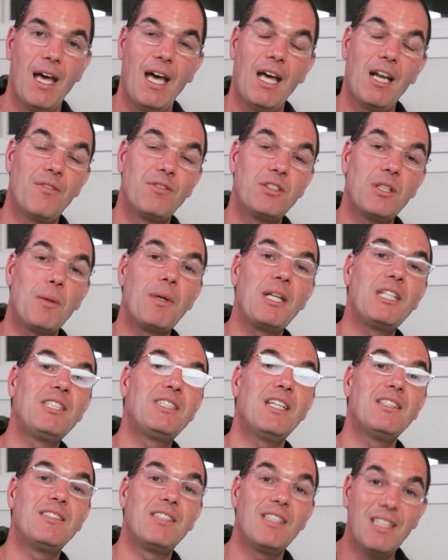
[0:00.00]
And if somebody
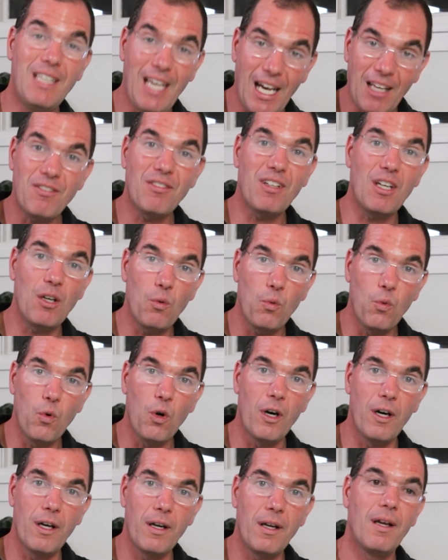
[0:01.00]
says, yes, it
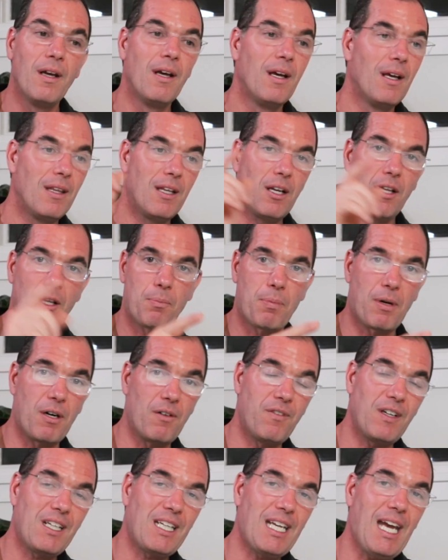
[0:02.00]
would, they're the
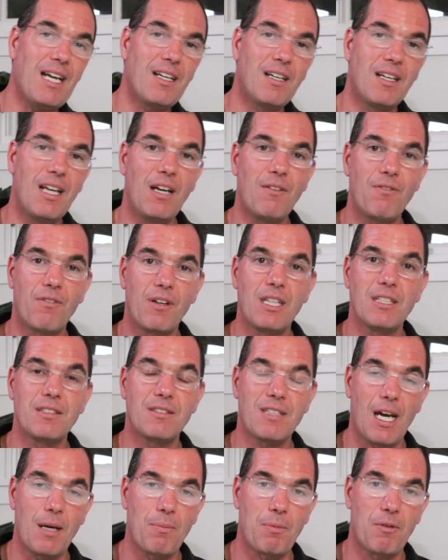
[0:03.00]
perfect candidate for this
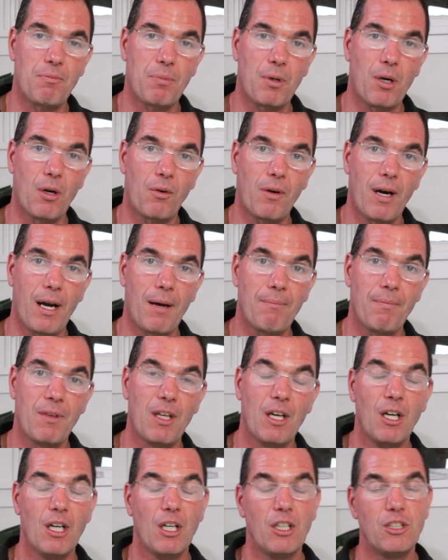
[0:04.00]
type of program.
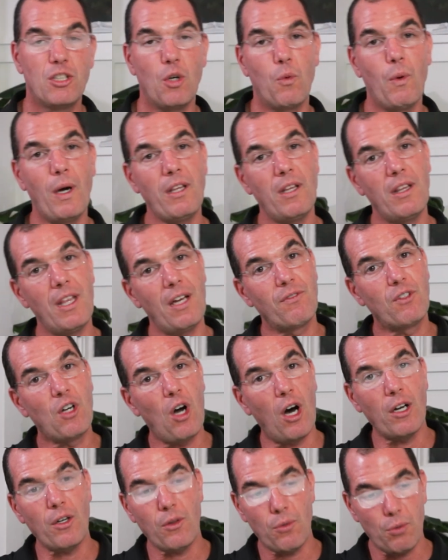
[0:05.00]
So whether they've
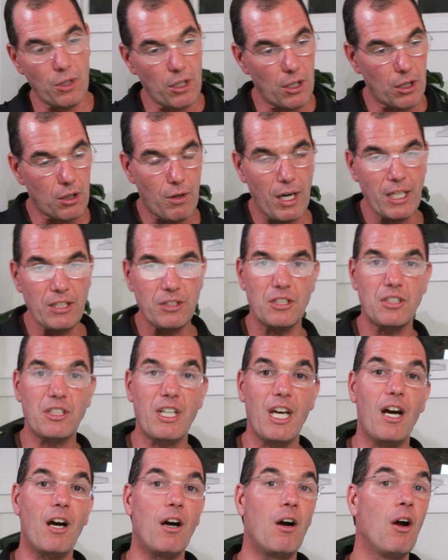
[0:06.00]
gone through your crisis
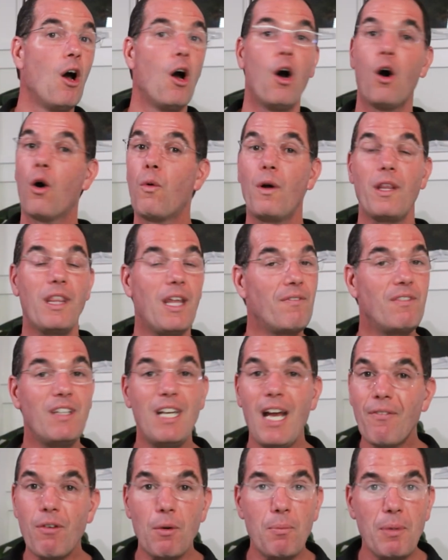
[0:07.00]
care or whether they've
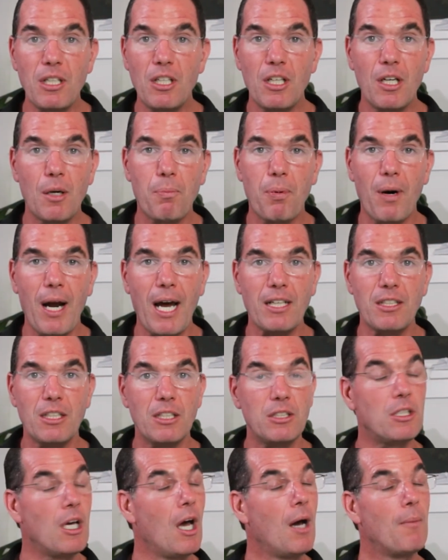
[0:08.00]
never been to your
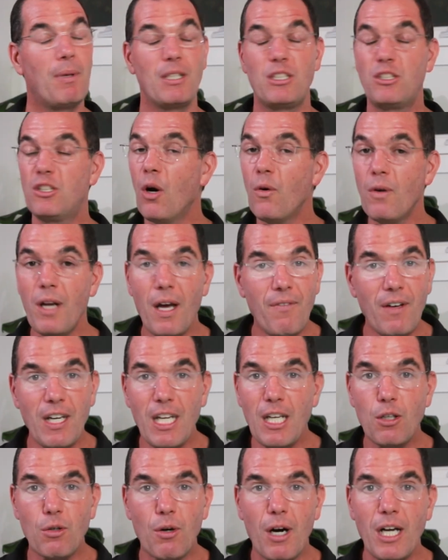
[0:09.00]
practice but don't have
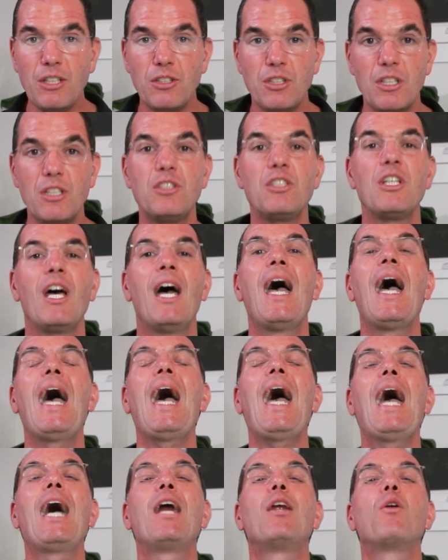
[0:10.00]
any crisis
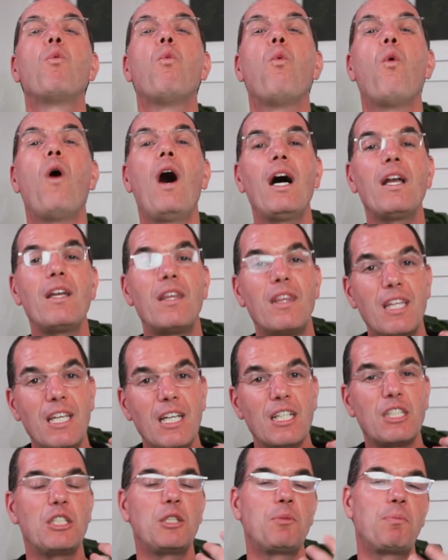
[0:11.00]
and want
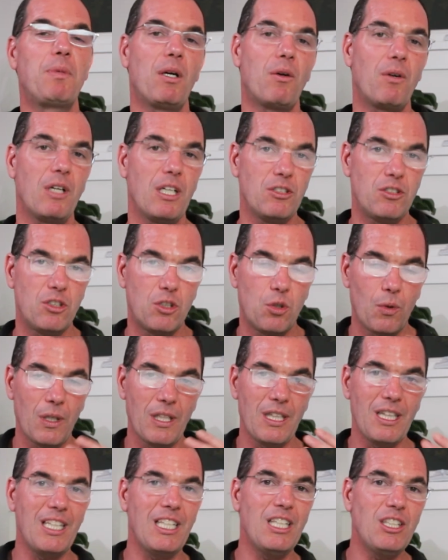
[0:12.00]
the experience to
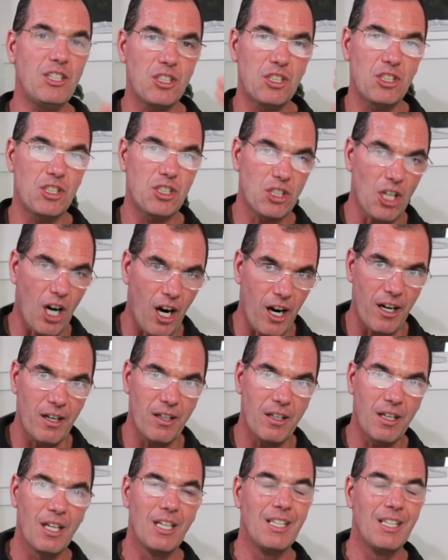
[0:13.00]
at least start